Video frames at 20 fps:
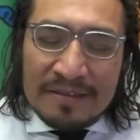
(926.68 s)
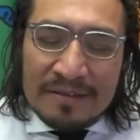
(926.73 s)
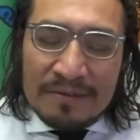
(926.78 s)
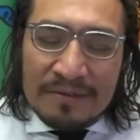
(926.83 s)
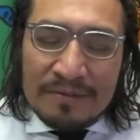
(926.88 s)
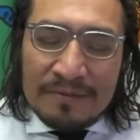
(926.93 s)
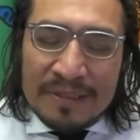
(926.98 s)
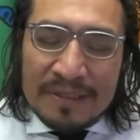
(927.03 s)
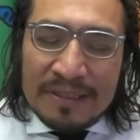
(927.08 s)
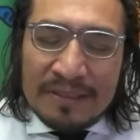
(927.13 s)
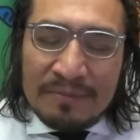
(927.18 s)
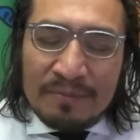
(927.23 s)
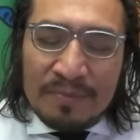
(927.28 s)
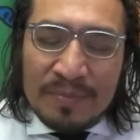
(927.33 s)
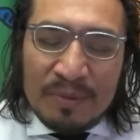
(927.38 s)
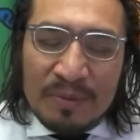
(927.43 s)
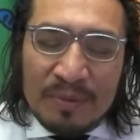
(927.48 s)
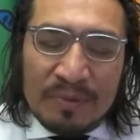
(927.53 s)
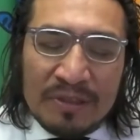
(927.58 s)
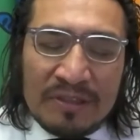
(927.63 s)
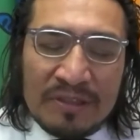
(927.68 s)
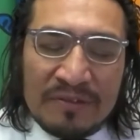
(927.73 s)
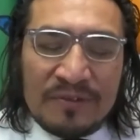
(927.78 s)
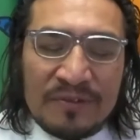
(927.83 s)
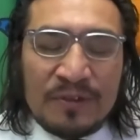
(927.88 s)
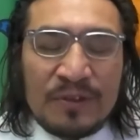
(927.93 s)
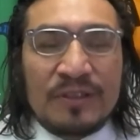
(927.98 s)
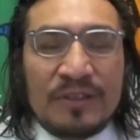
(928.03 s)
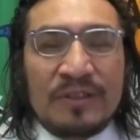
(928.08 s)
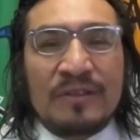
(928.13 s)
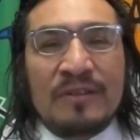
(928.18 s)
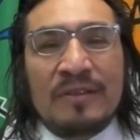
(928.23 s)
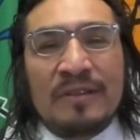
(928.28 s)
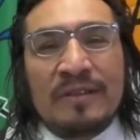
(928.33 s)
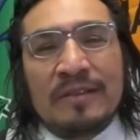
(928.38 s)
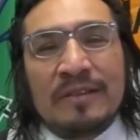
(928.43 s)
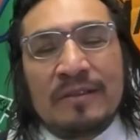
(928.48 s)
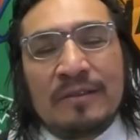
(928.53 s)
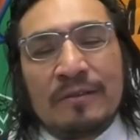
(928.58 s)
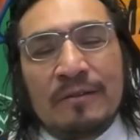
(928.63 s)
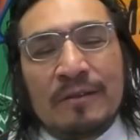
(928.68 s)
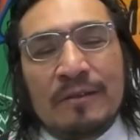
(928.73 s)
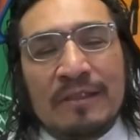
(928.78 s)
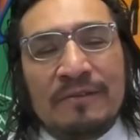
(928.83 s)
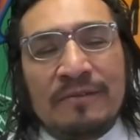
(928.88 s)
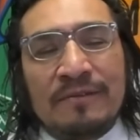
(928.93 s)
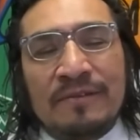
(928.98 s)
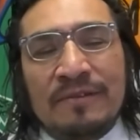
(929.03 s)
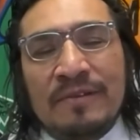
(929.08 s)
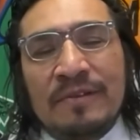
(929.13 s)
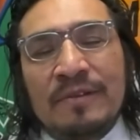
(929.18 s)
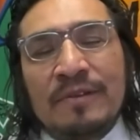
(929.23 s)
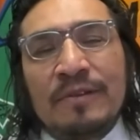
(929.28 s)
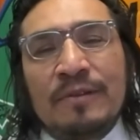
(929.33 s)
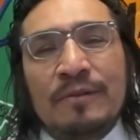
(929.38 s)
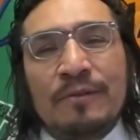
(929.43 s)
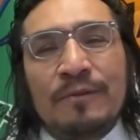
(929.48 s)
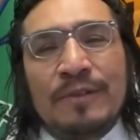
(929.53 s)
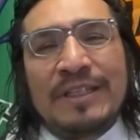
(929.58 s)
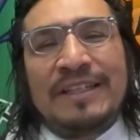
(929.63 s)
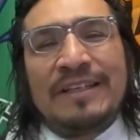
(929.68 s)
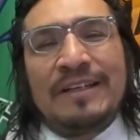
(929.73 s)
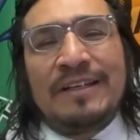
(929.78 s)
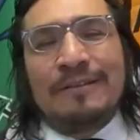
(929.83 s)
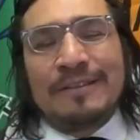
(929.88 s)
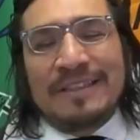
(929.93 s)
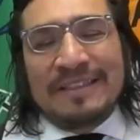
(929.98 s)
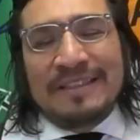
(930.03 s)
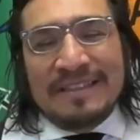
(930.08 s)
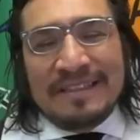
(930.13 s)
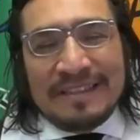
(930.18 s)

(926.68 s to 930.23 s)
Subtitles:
where people are forced to live without.